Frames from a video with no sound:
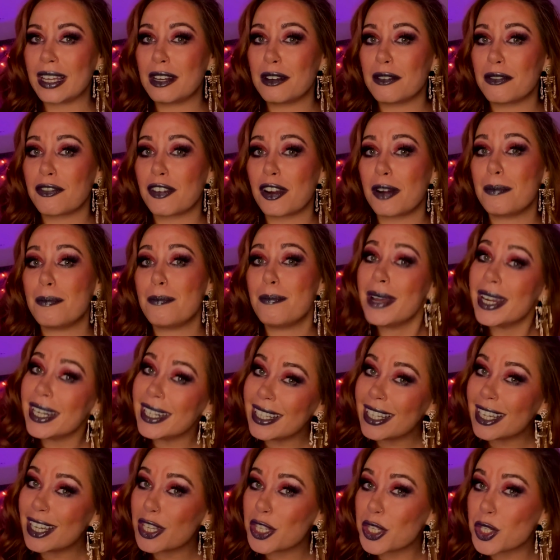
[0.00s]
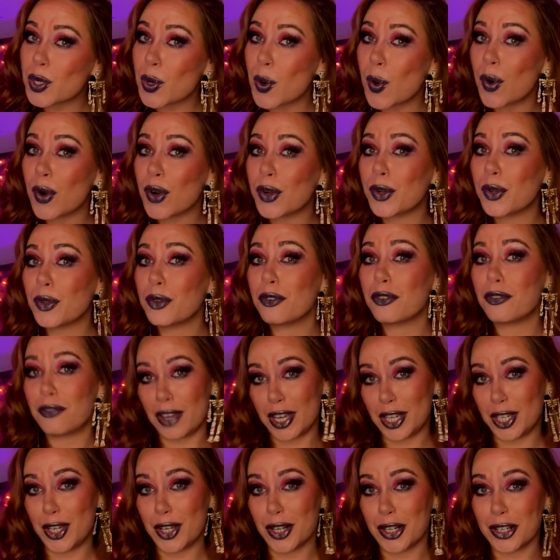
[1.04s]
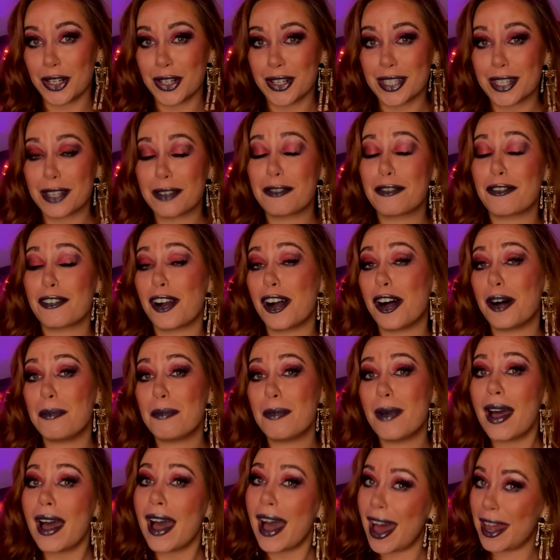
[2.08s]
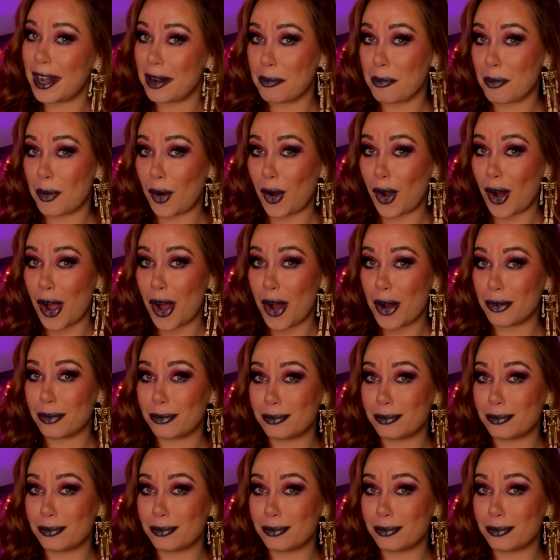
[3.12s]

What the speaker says: from many historical figures from Edinburgh.